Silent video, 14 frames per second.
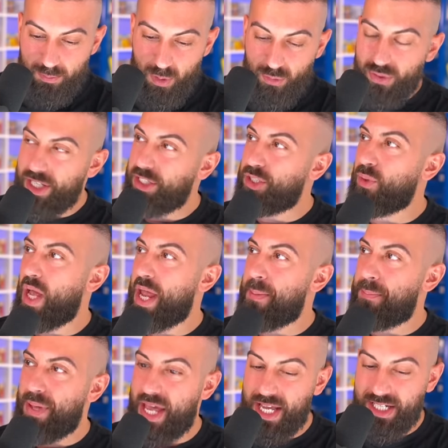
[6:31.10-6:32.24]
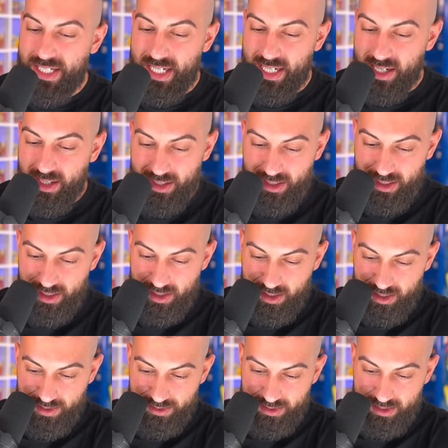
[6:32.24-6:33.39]
Moving into a Pidgey.
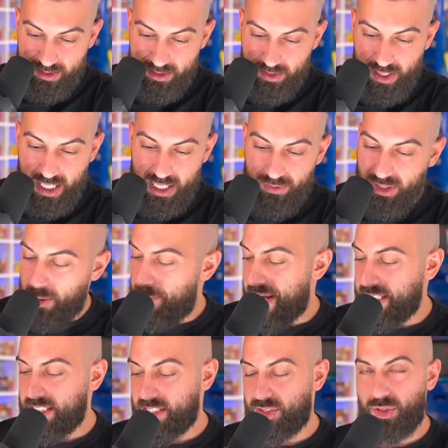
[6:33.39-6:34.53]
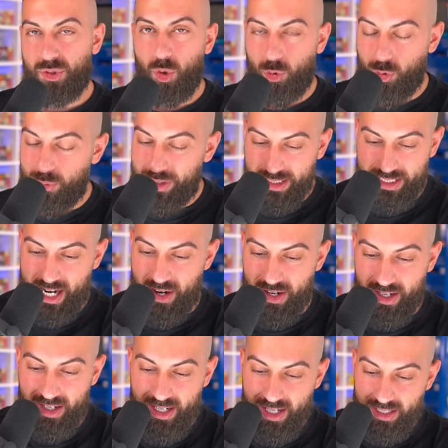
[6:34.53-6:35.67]
Even the Pidgeys look cool from this
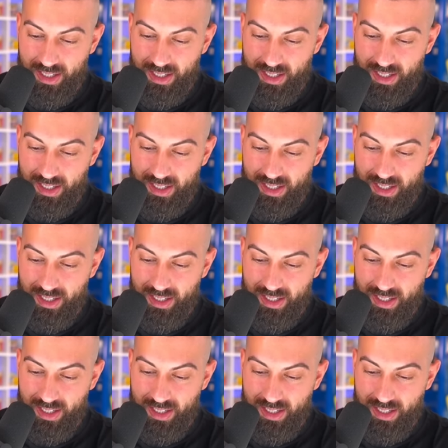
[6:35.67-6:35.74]
era.